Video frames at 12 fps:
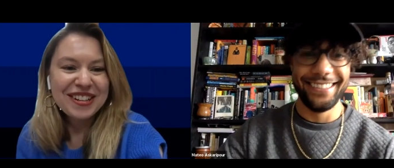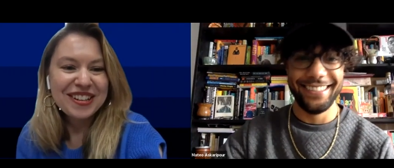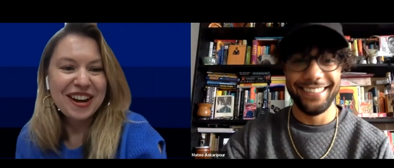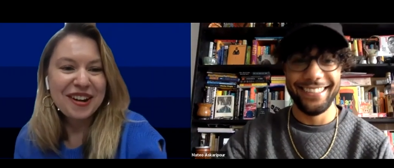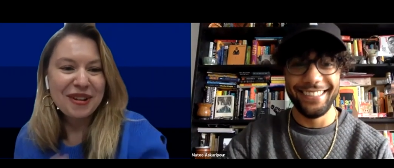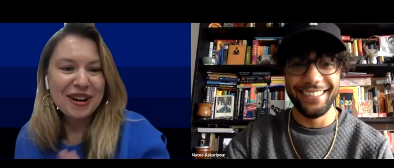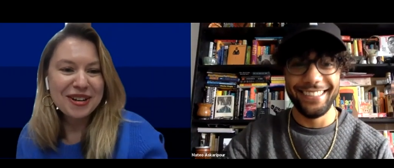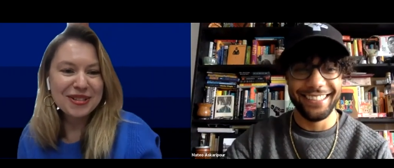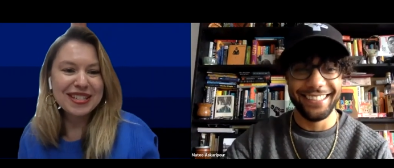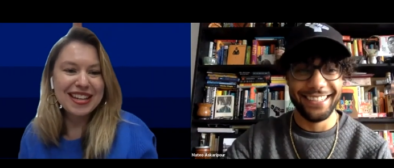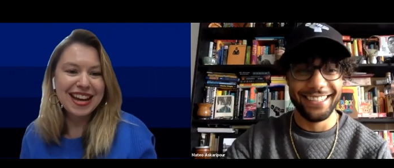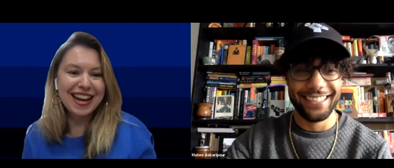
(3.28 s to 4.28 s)
Speaker 1: How are you
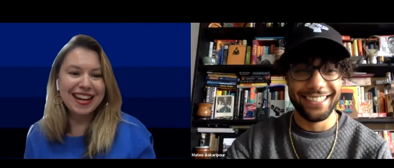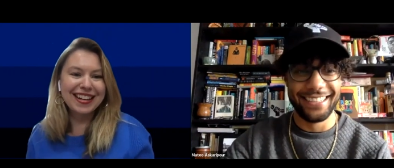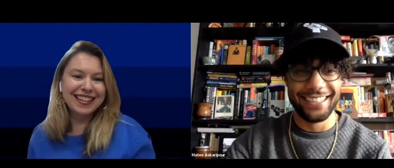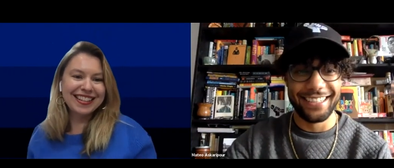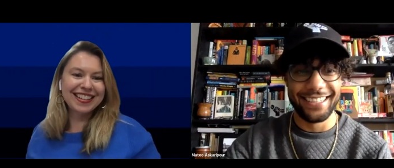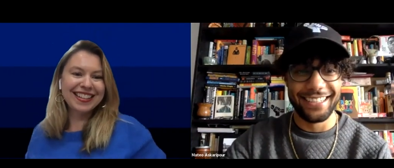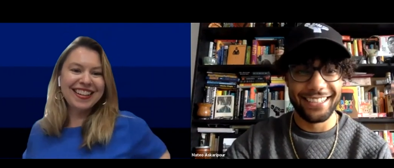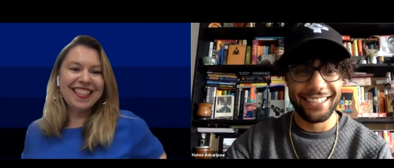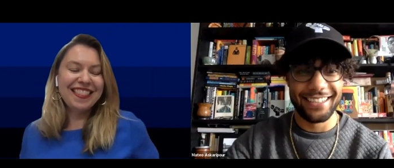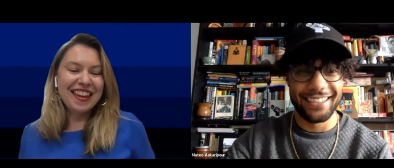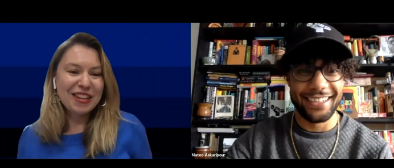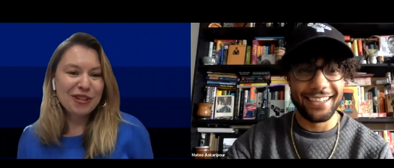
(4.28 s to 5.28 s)
today?
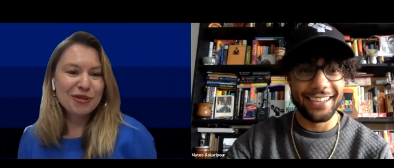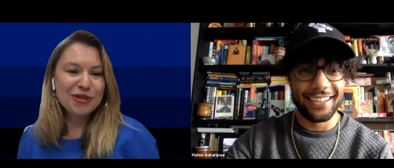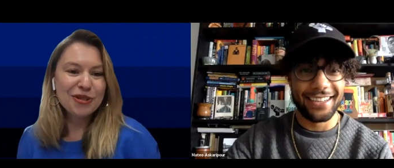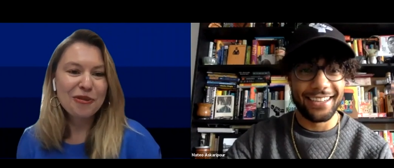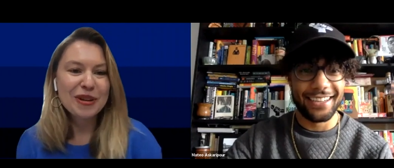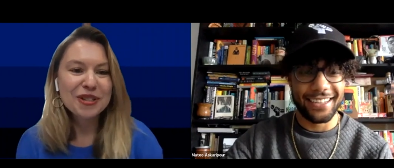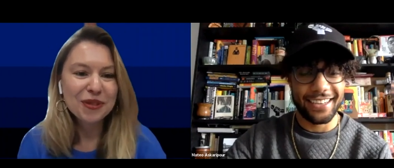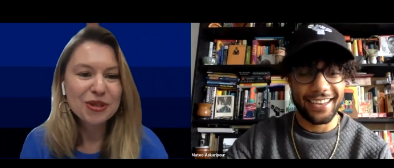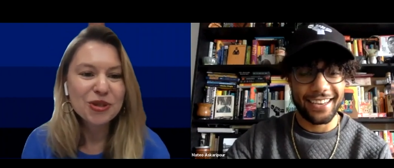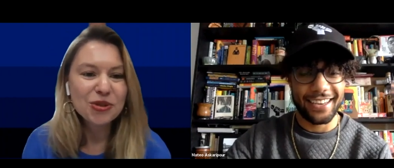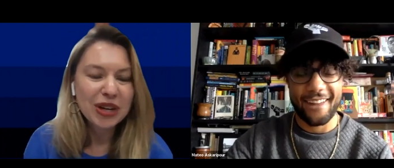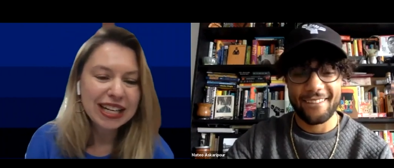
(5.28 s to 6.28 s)
Thank you so much for
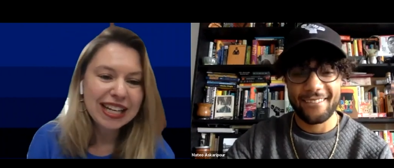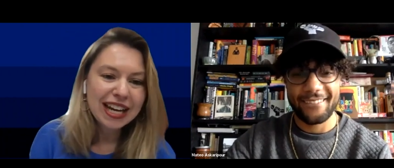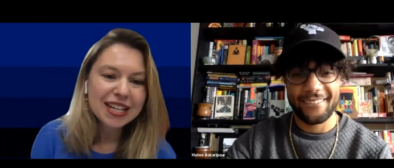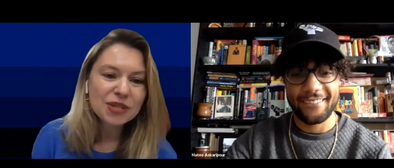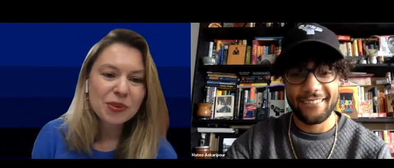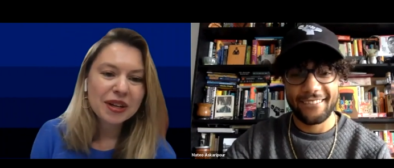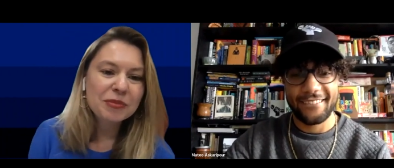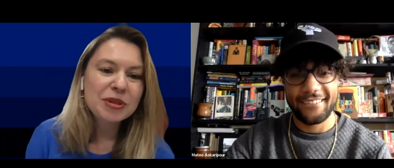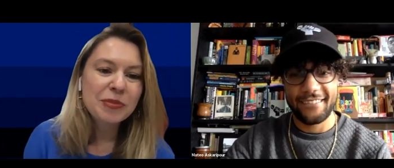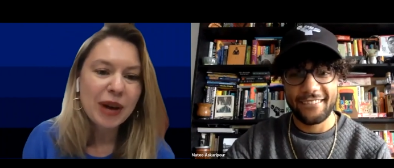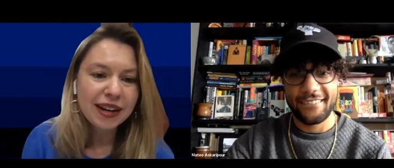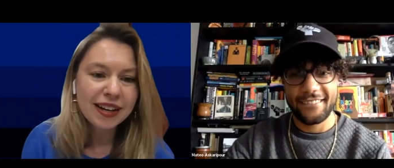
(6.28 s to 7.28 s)
joining us. Welcome
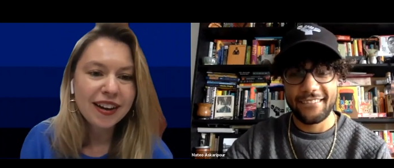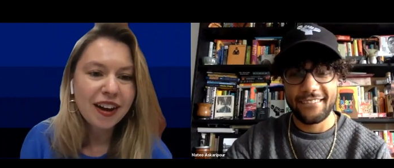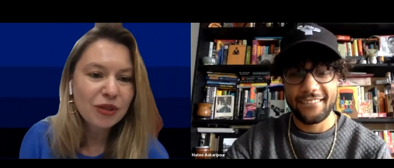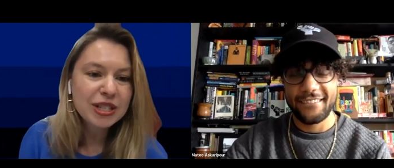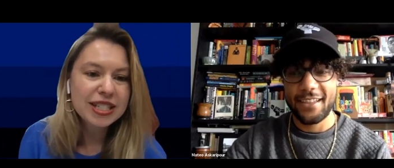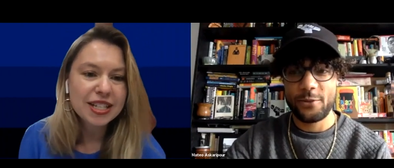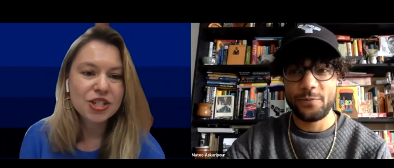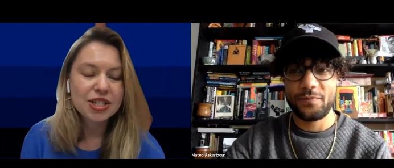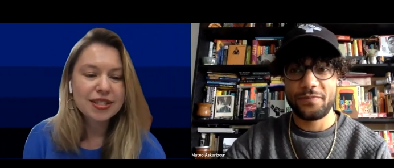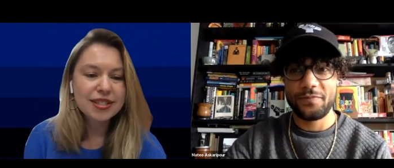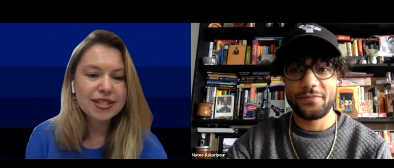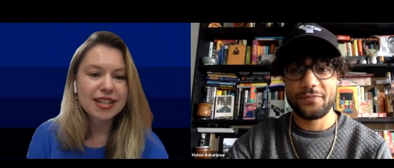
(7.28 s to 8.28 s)
to Pocket
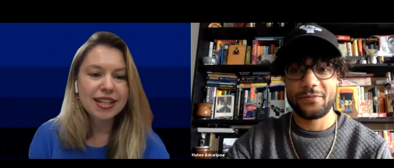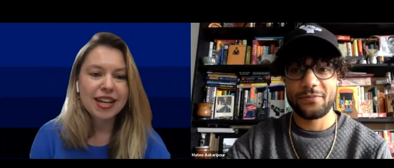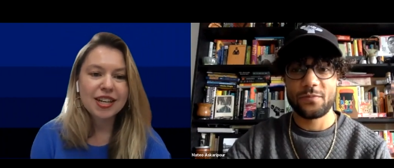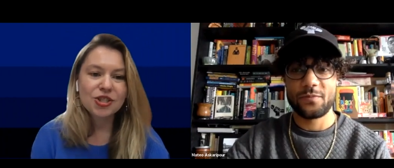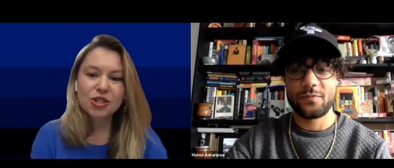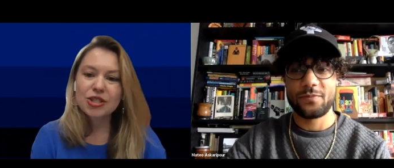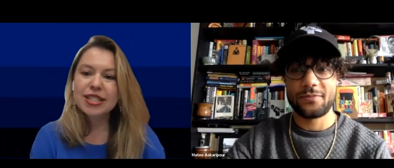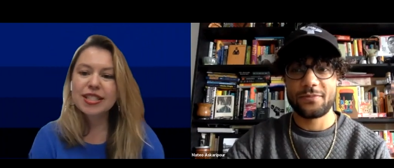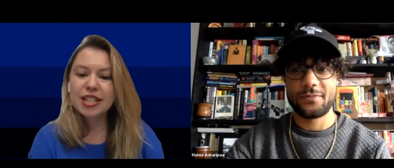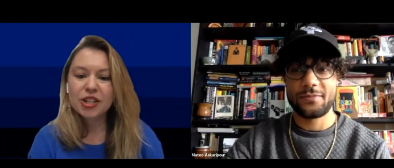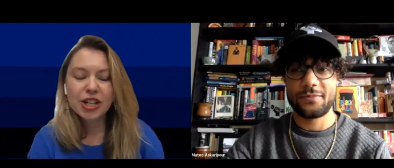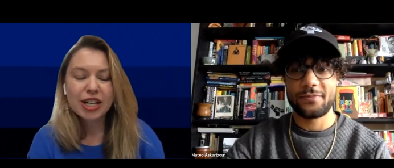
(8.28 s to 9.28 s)
Conversations, an occasional
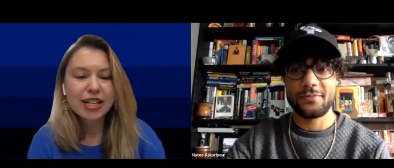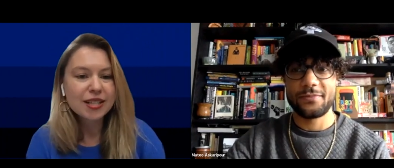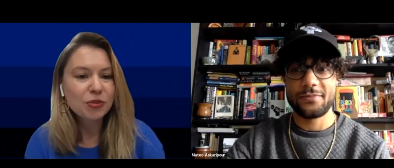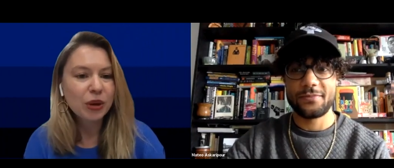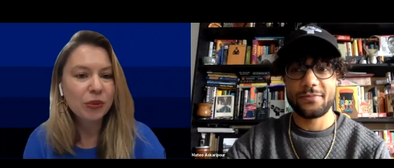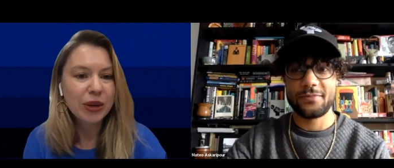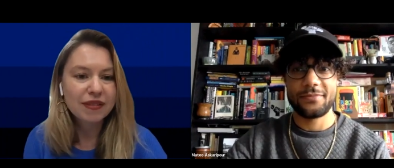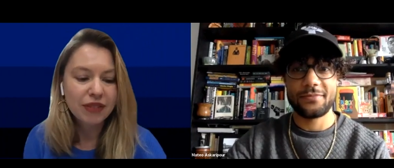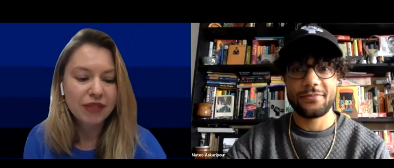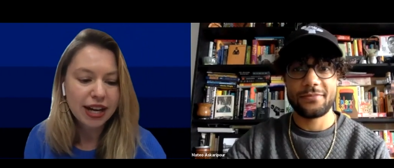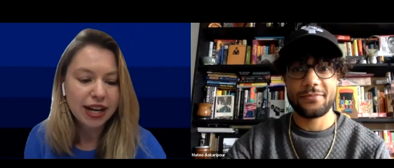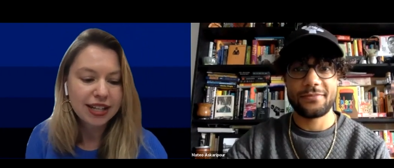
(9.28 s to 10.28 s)
series where we
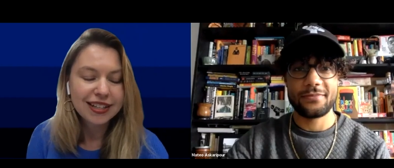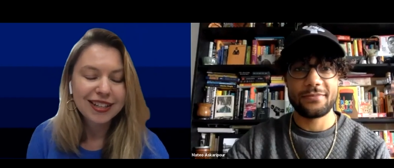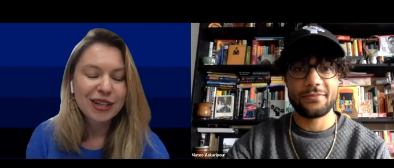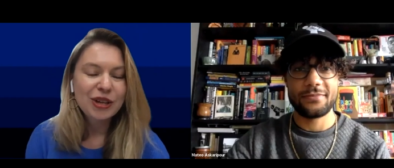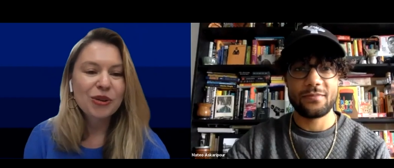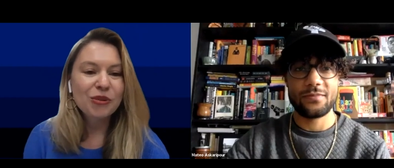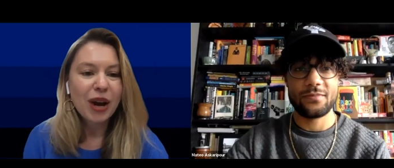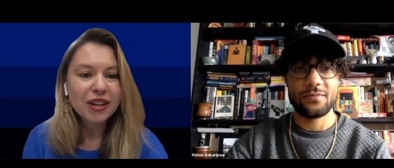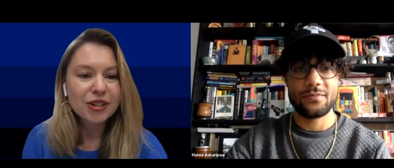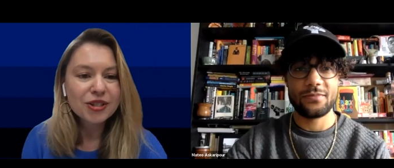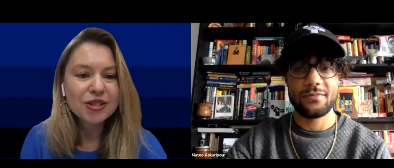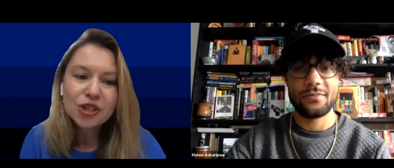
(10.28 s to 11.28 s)
invite
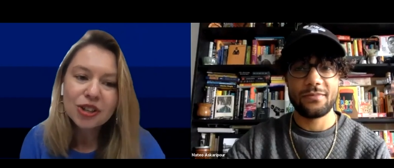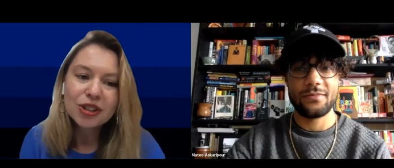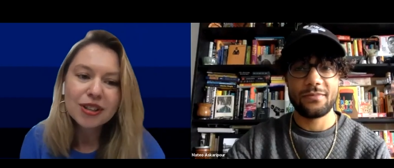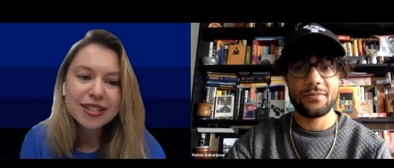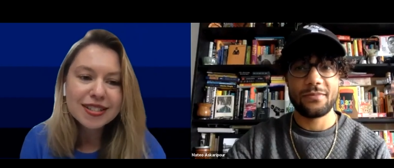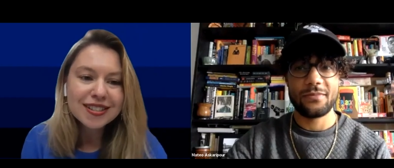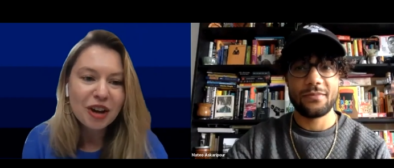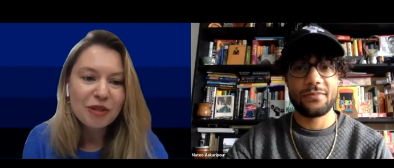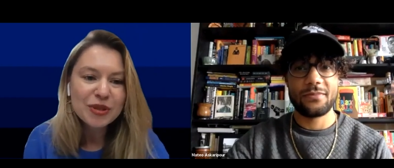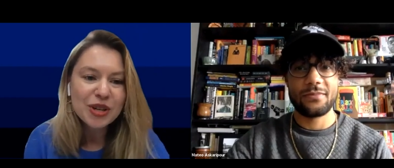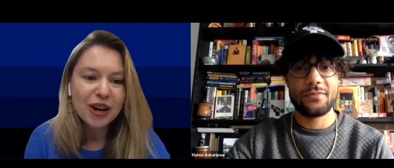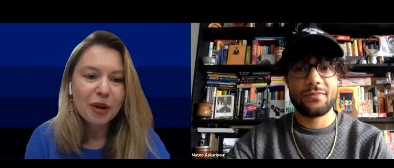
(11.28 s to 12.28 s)
writers and journalists to
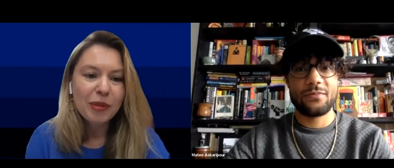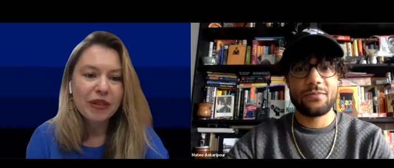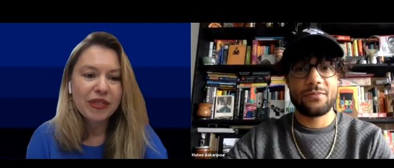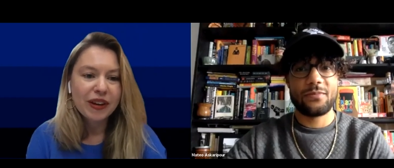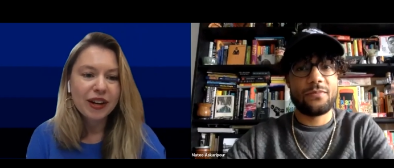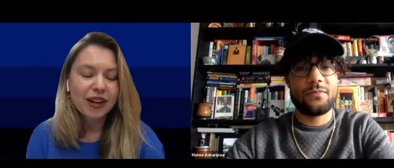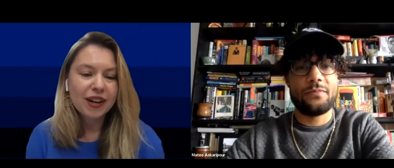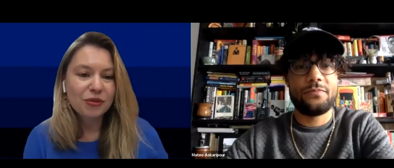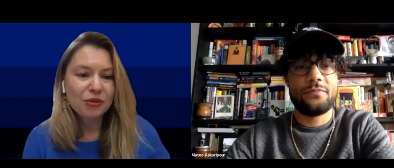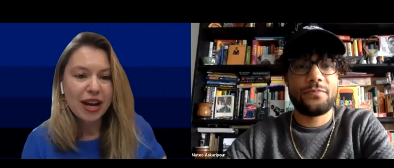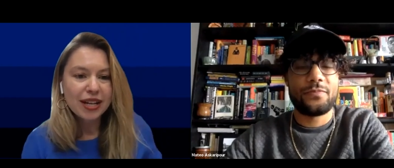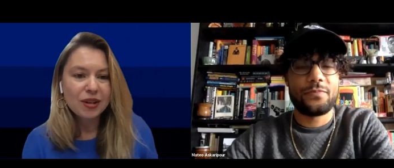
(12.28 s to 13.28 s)
come talk about their
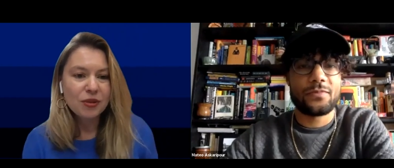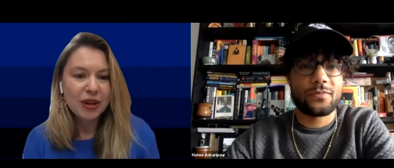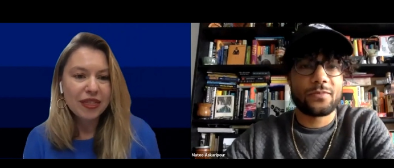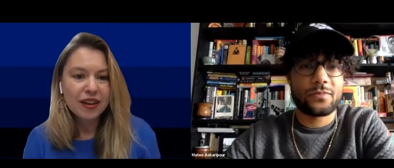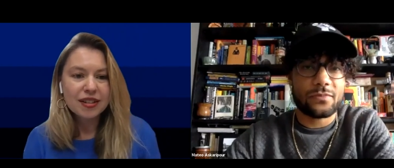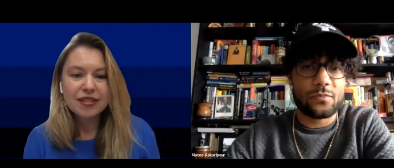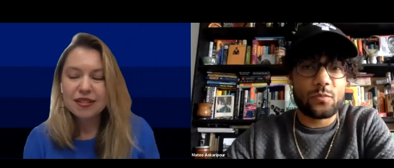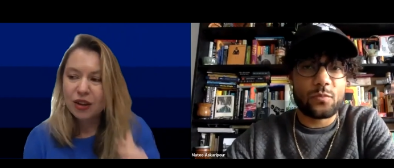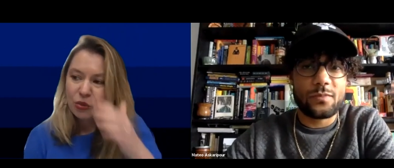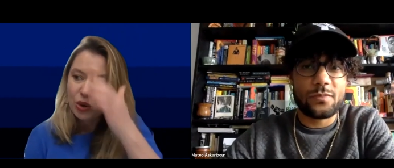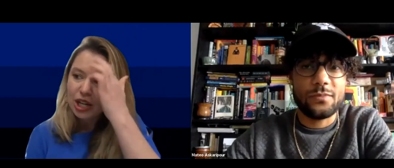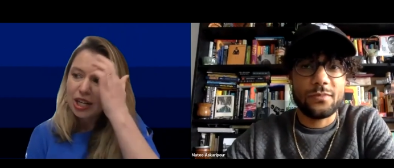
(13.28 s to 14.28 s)
writing with us and
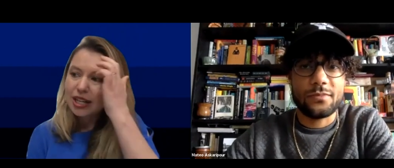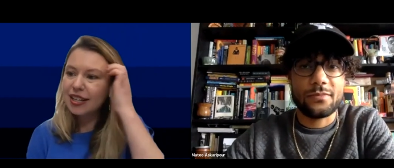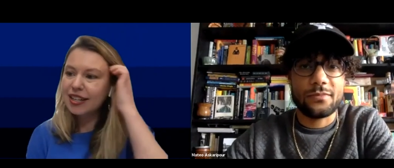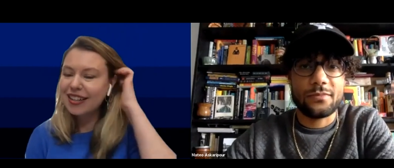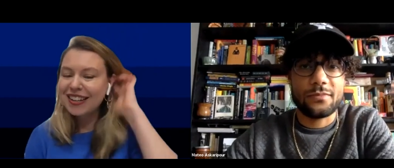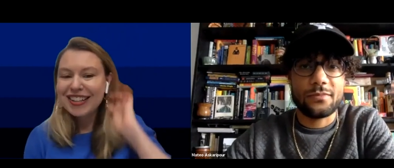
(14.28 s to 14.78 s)
their work.